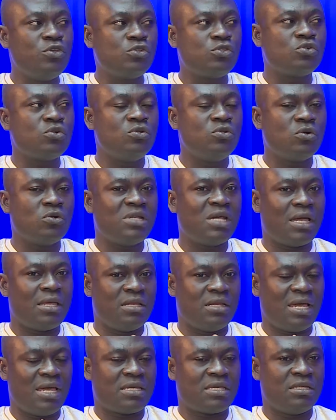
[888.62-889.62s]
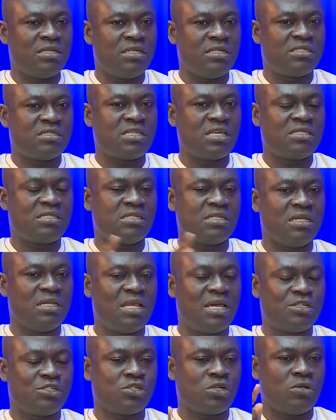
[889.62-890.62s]
you to know that, like in the state
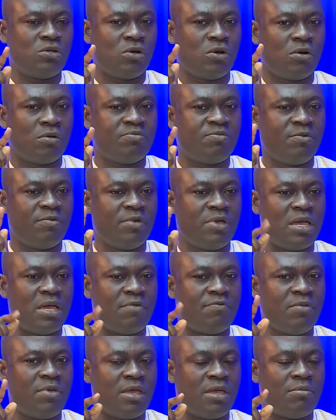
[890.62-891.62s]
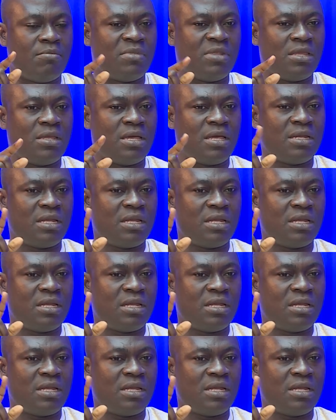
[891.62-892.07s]
election or a